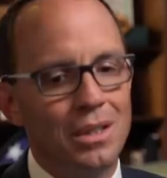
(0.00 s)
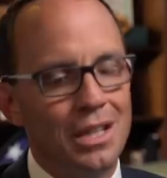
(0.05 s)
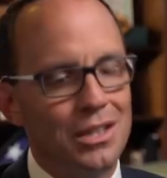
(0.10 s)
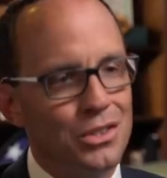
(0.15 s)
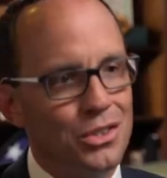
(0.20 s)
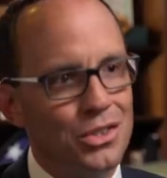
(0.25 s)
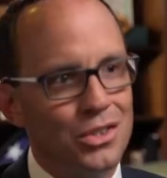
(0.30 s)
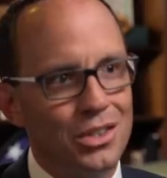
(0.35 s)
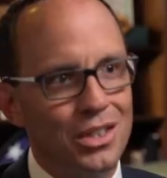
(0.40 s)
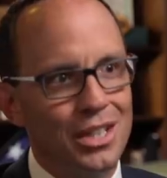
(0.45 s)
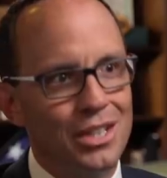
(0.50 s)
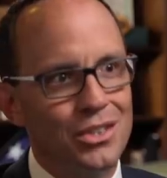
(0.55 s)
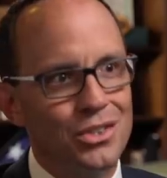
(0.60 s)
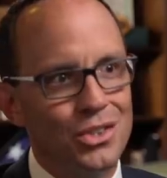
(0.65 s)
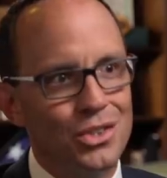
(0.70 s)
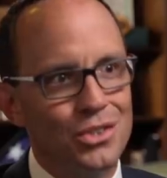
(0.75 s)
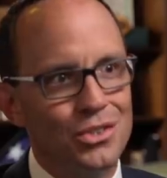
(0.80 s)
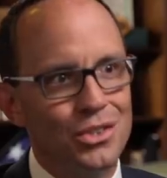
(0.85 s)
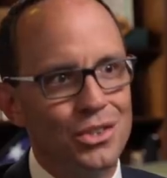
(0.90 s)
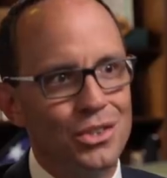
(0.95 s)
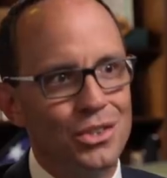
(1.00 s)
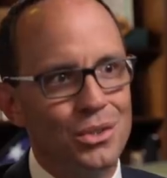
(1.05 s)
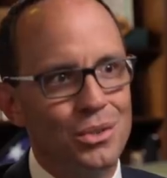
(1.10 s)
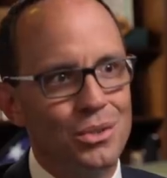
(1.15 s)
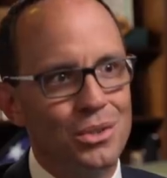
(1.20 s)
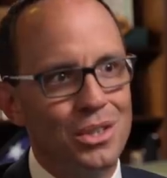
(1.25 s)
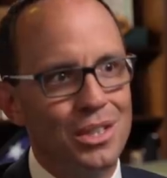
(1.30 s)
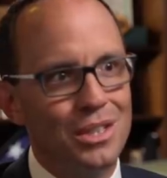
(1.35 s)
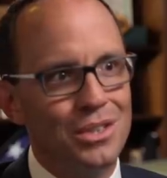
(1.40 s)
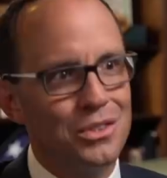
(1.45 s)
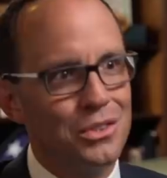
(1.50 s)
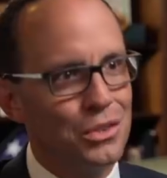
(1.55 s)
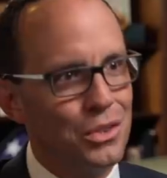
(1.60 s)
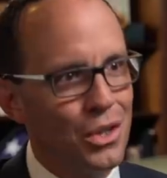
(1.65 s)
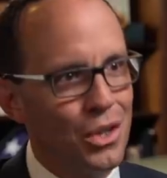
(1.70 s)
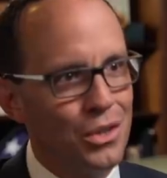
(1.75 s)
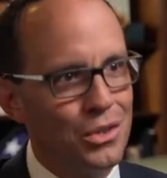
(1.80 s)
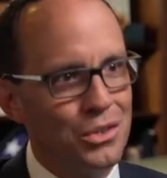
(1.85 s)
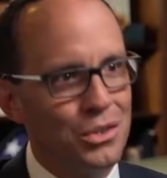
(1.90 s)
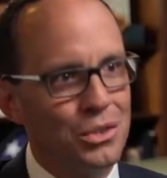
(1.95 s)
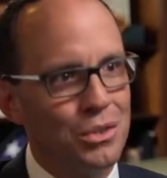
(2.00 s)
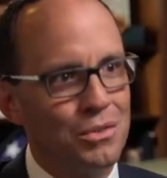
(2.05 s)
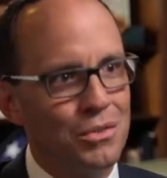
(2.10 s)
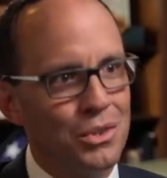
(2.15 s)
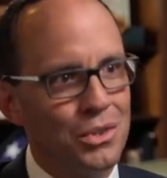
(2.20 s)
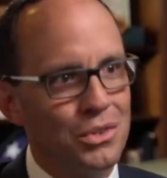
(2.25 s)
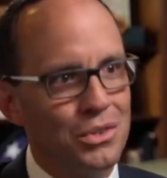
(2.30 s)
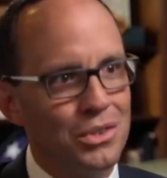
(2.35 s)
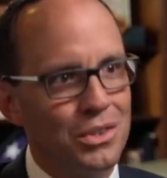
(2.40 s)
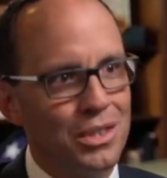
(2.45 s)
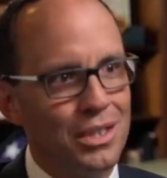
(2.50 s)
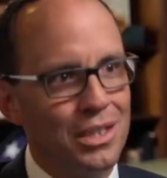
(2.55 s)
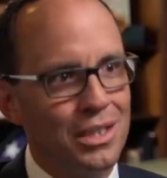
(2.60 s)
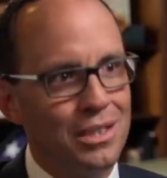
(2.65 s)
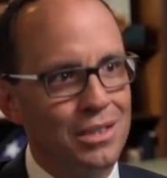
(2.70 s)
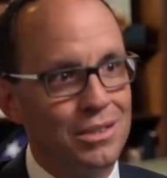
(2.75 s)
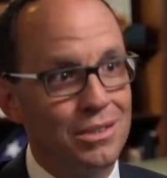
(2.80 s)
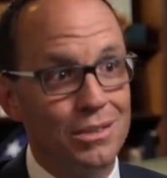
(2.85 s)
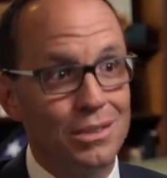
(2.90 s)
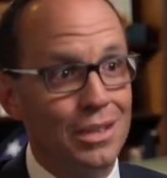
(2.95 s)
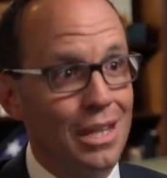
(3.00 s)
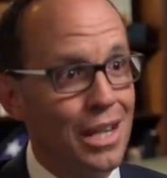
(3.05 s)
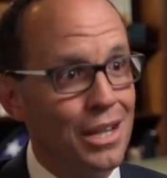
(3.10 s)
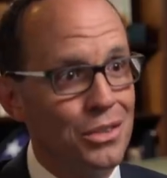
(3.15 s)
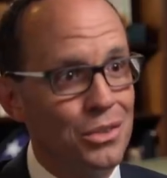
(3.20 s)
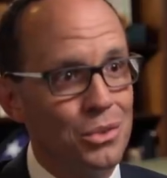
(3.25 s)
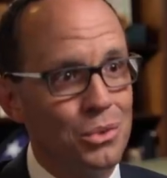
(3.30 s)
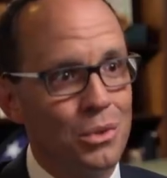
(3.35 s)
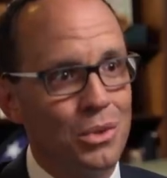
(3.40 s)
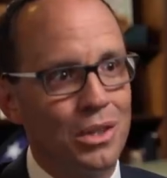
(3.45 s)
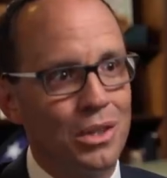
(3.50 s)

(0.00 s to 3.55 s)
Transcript: legislatures to do things, college universities, national